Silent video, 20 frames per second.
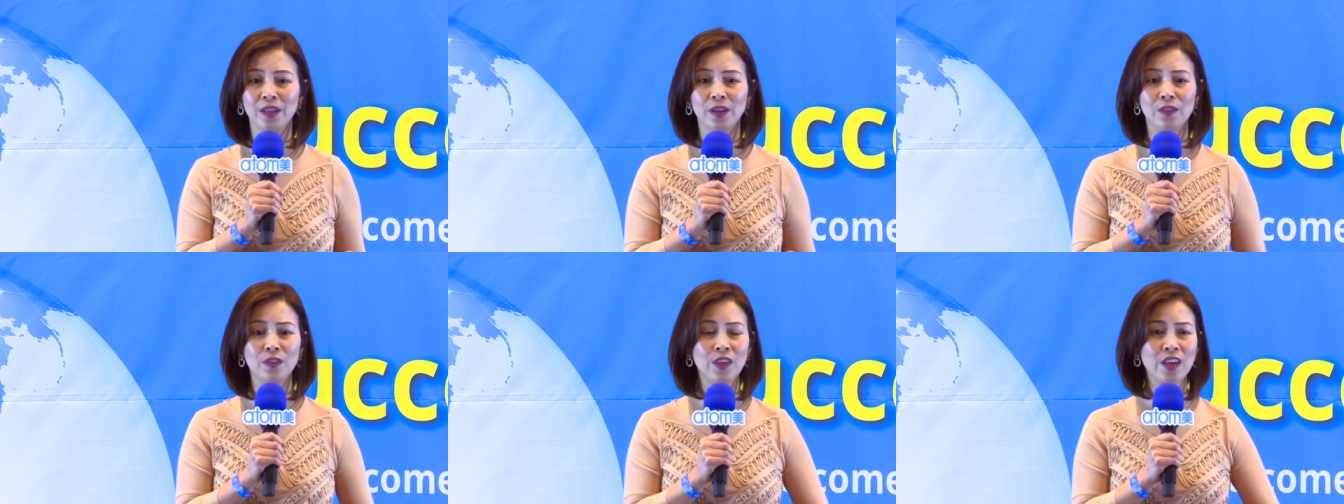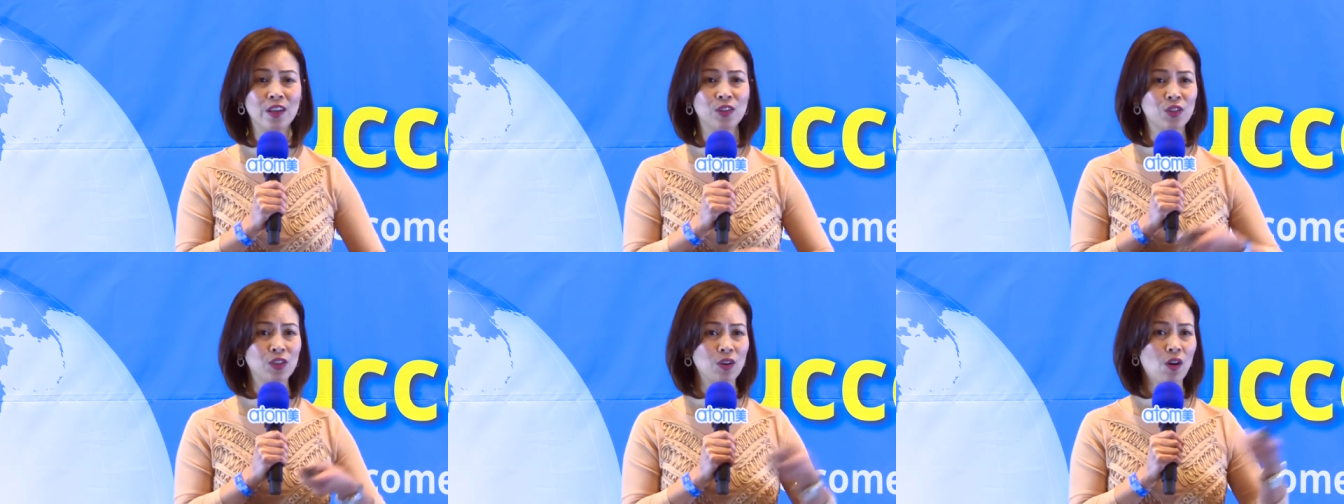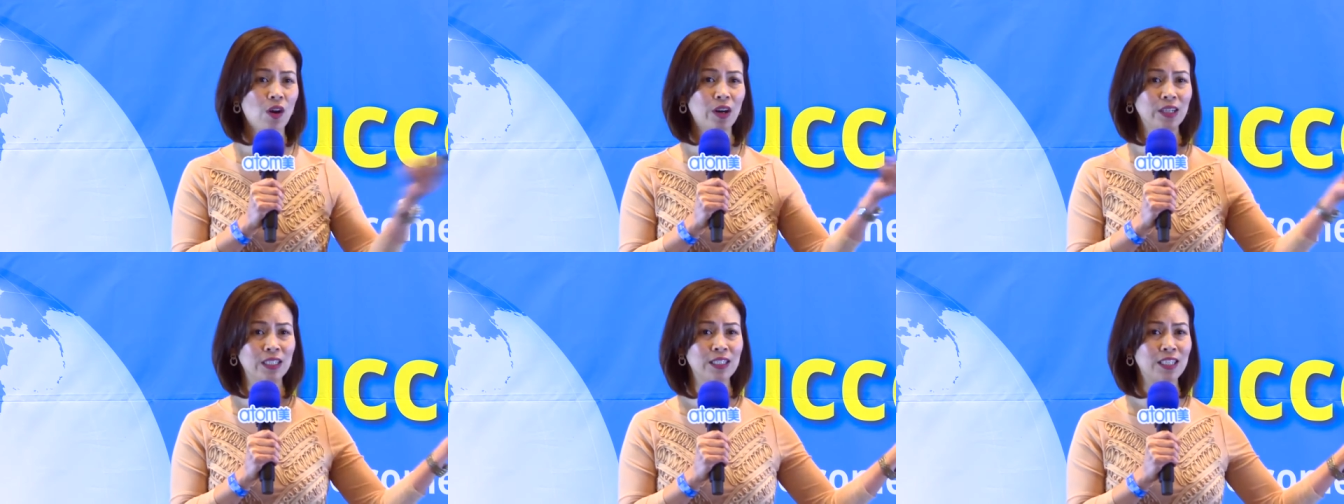These
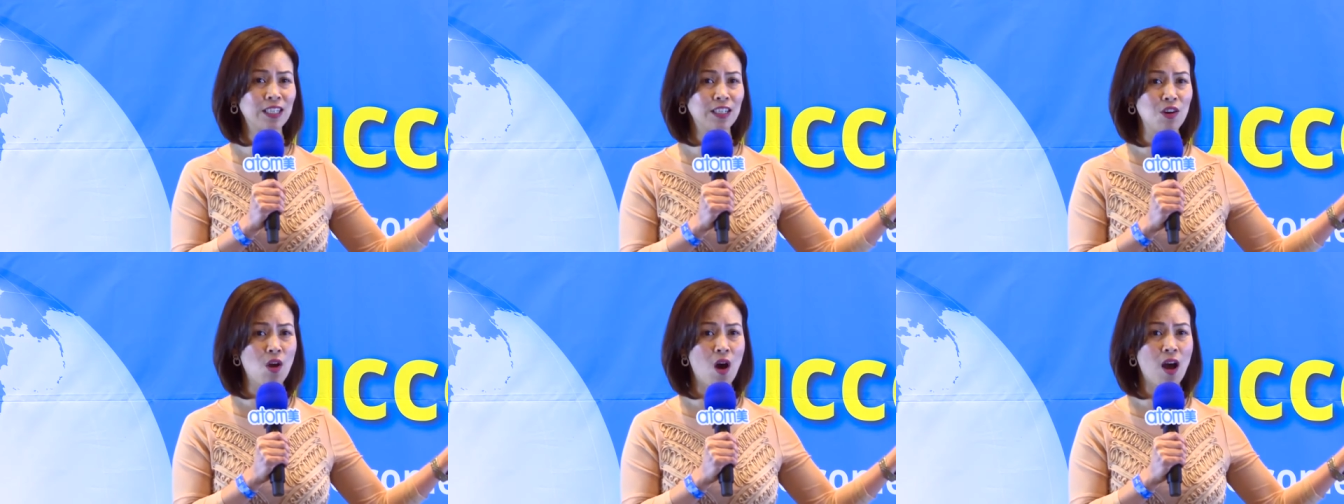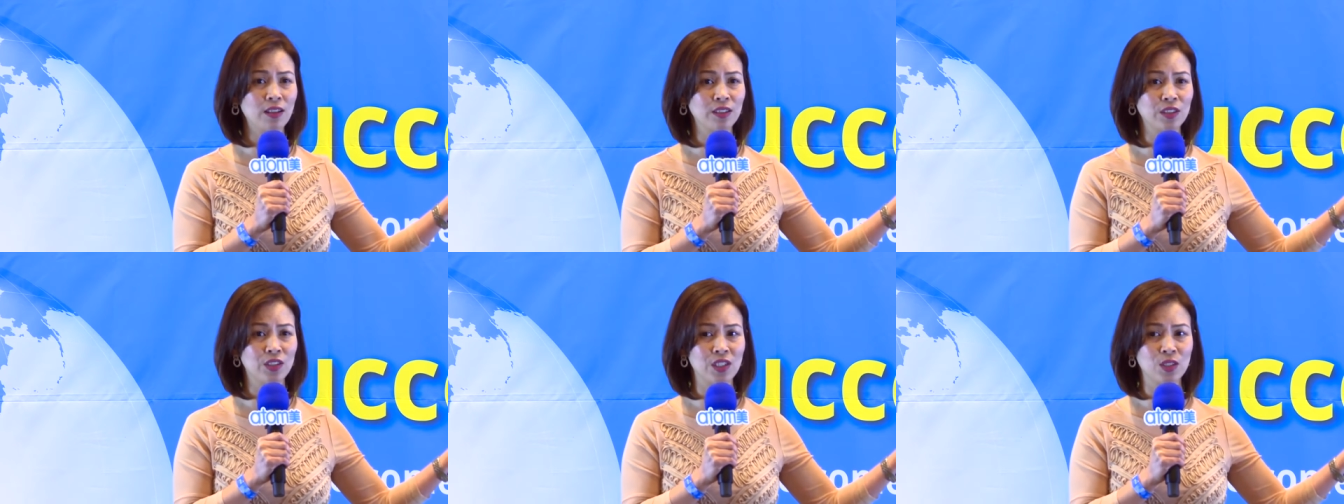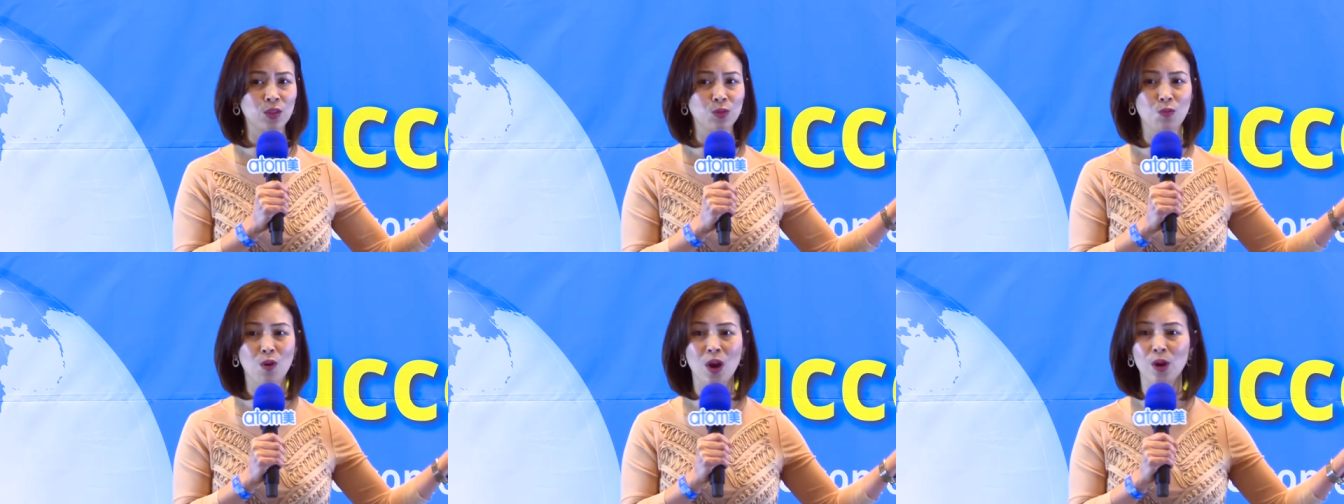are the
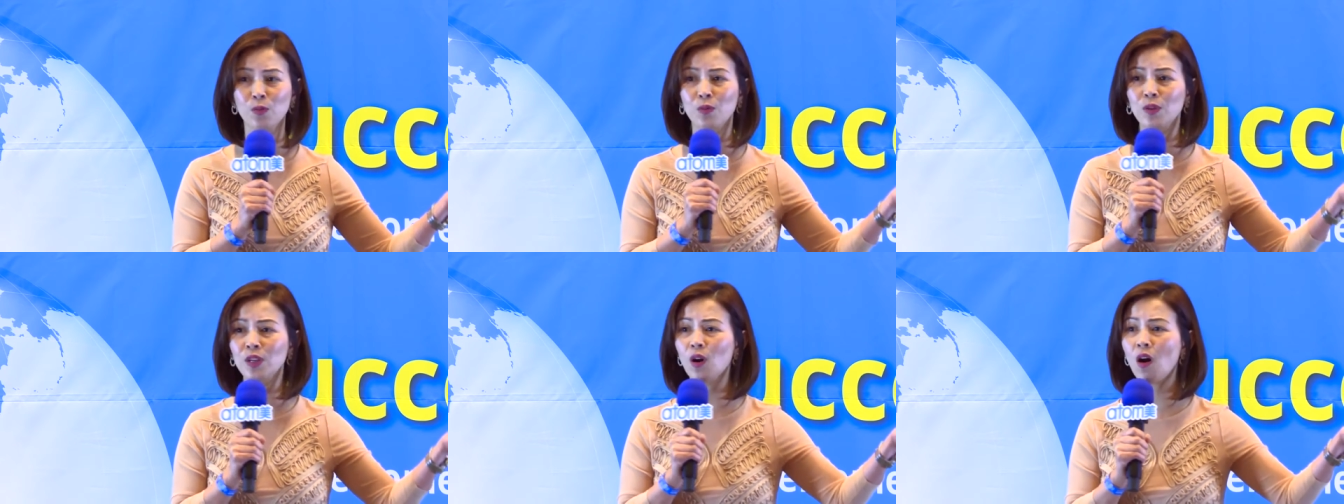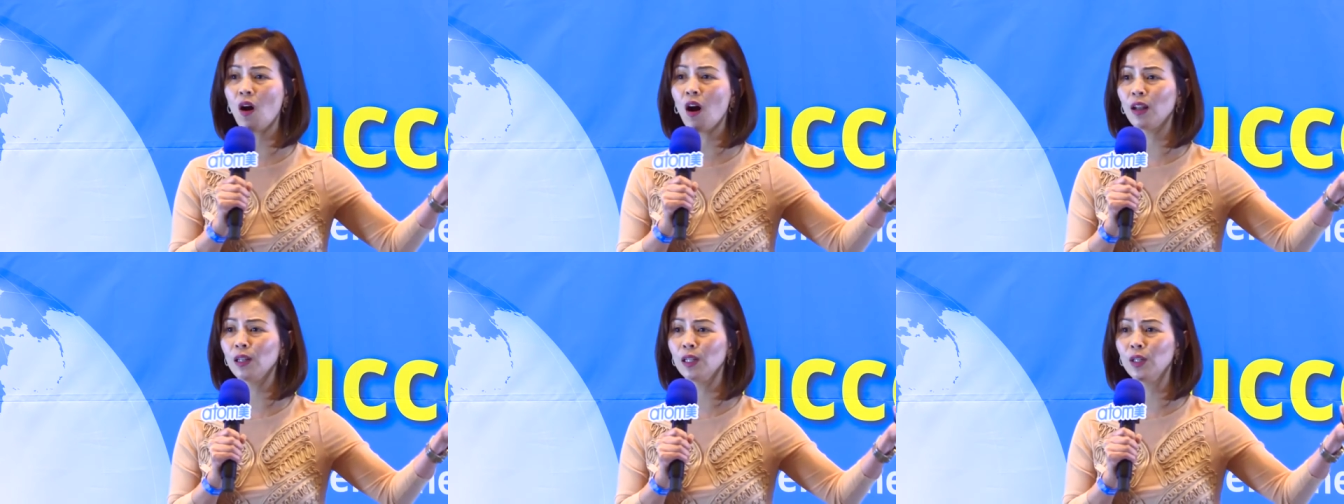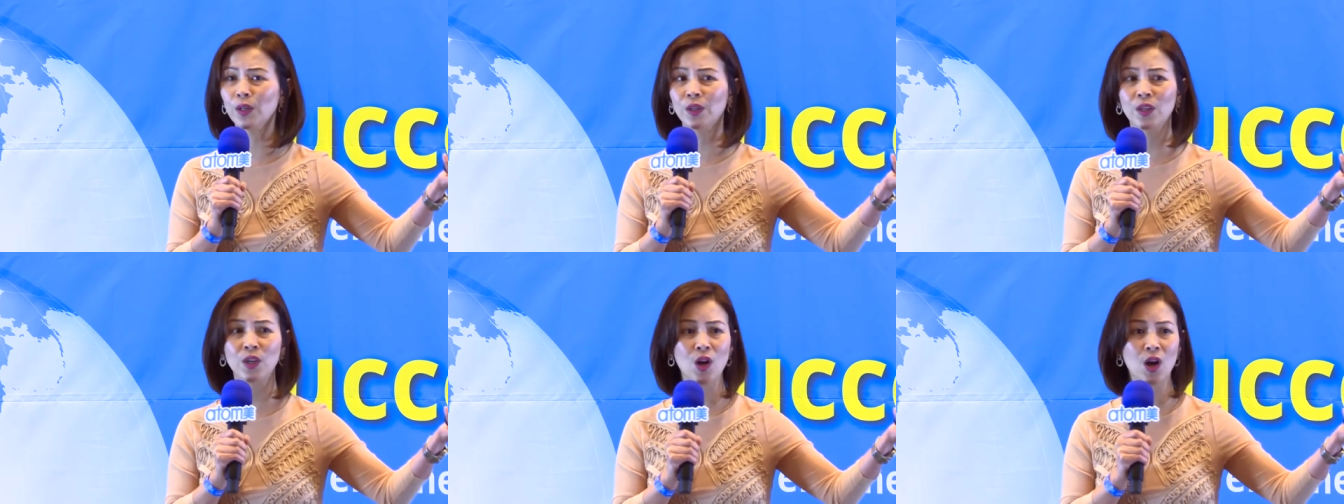technologies why we all
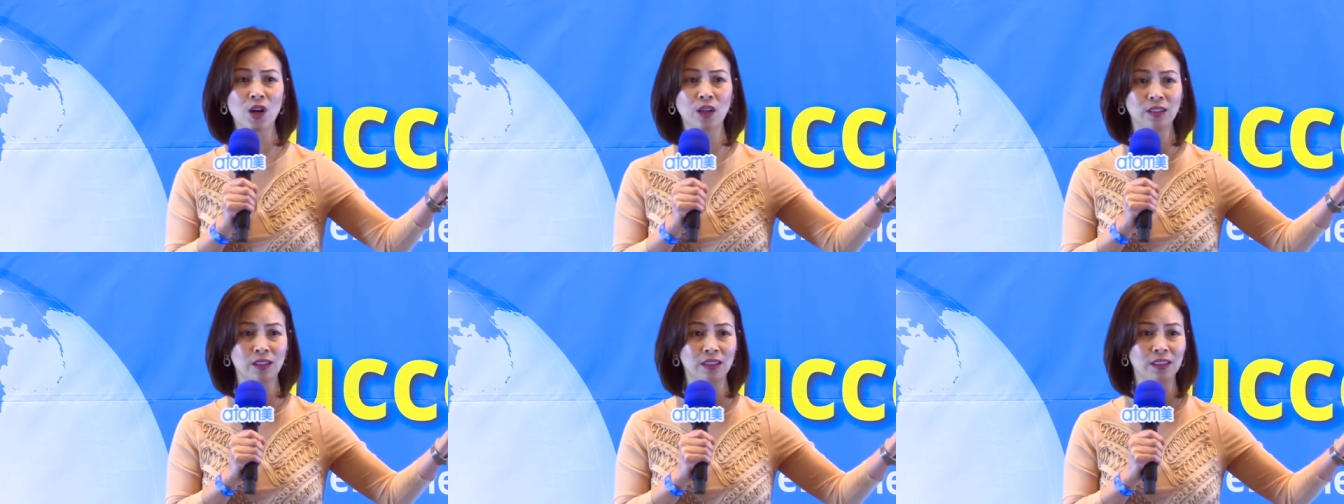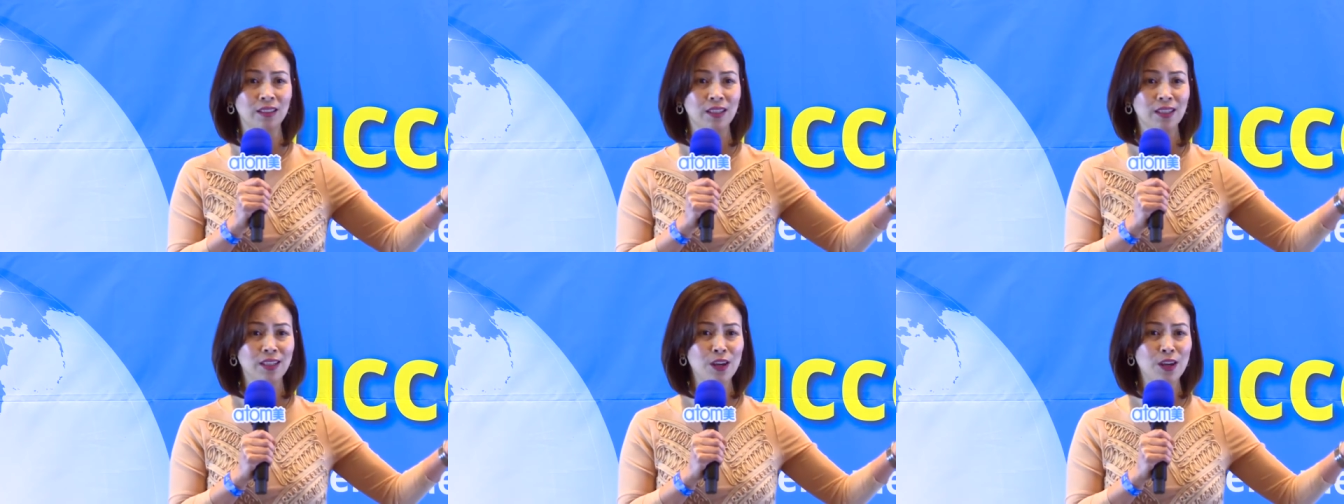look younger